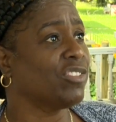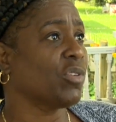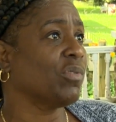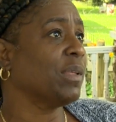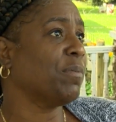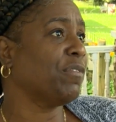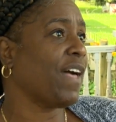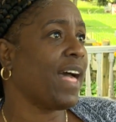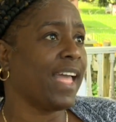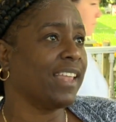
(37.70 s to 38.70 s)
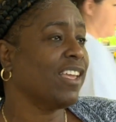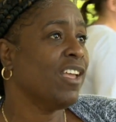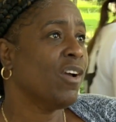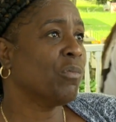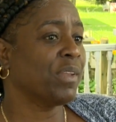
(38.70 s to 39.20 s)
We certainly provide
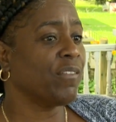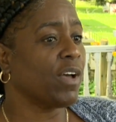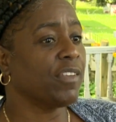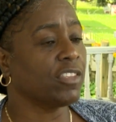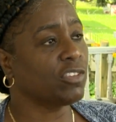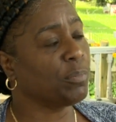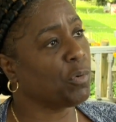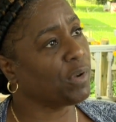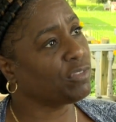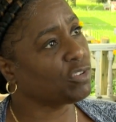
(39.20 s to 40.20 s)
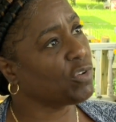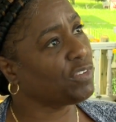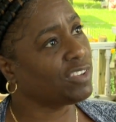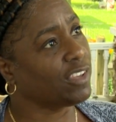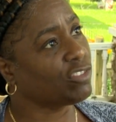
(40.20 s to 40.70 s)
whatever other supportive
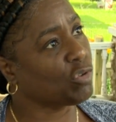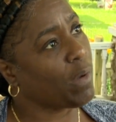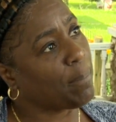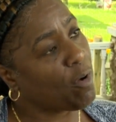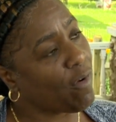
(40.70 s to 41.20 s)
services through our